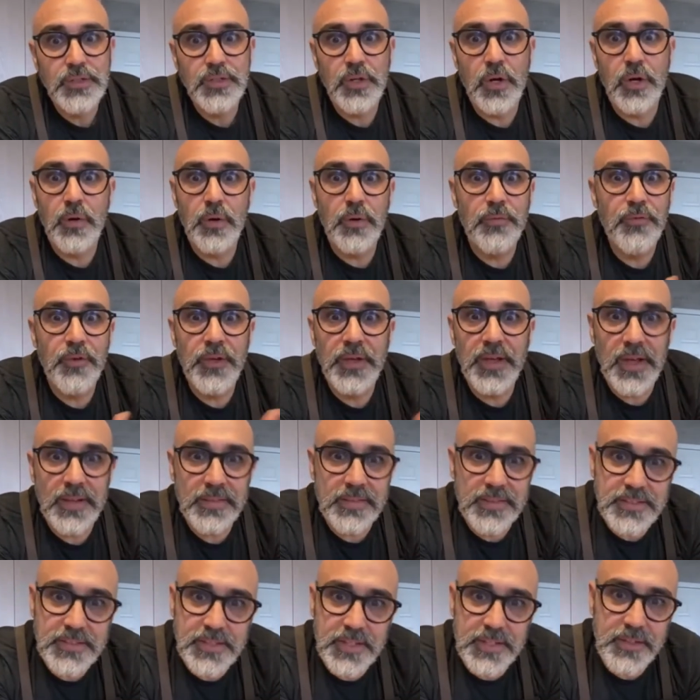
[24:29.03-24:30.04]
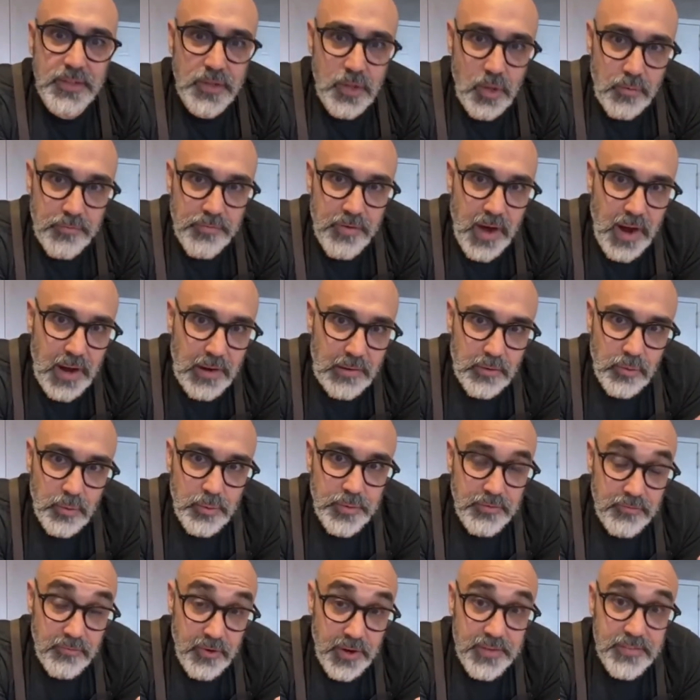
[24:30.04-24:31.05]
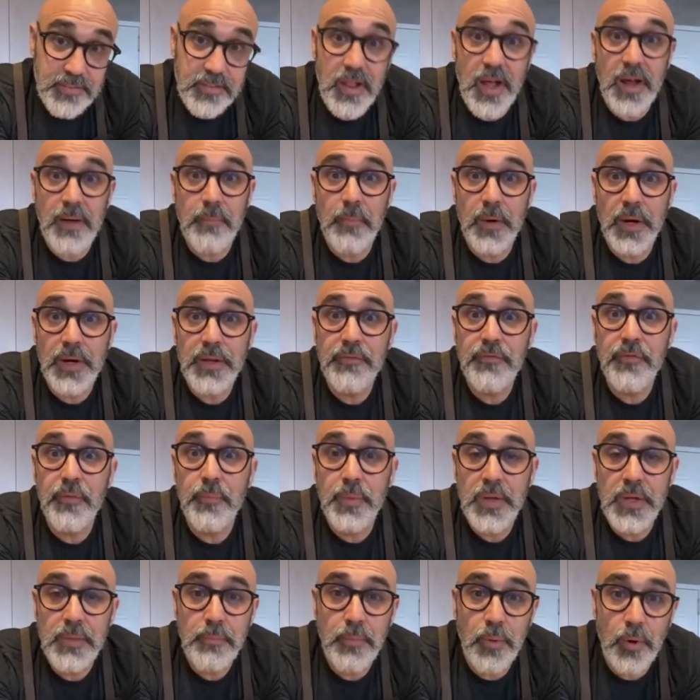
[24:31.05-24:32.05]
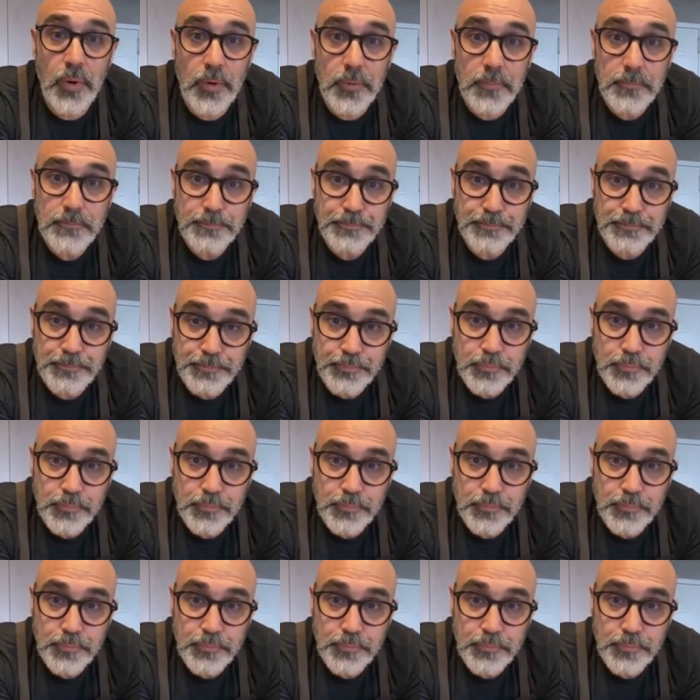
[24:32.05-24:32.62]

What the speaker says: So if we can get this thing to go viral, we can raise a lot of money for people